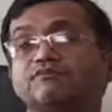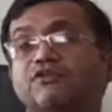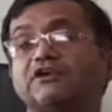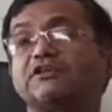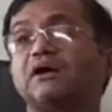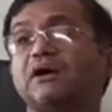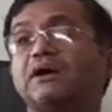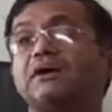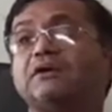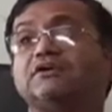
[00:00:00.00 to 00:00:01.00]
for
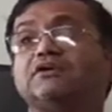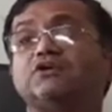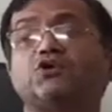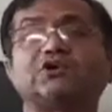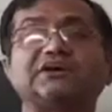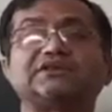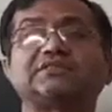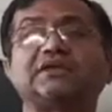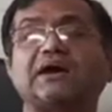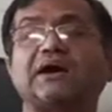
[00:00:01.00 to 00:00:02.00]
the, that
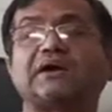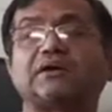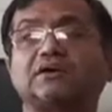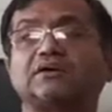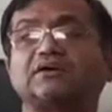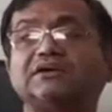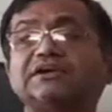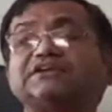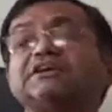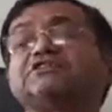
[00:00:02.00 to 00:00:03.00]
they are
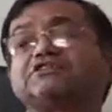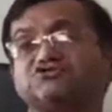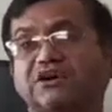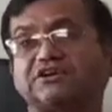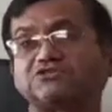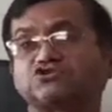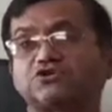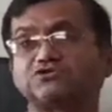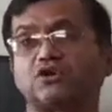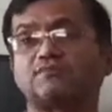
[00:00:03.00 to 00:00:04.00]
knitting the sweaters
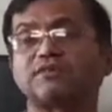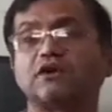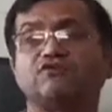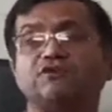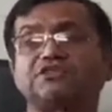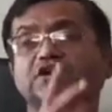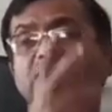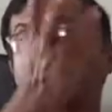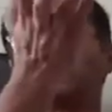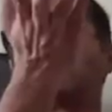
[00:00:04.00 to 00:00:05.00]
also with
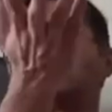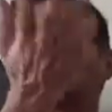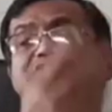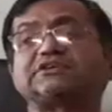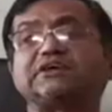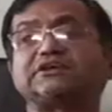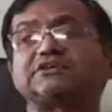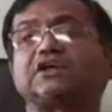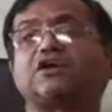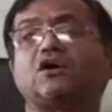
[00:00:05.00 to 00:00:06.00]
using that
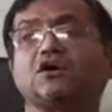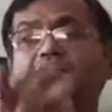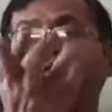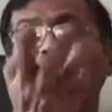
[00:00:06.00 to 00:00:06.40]
long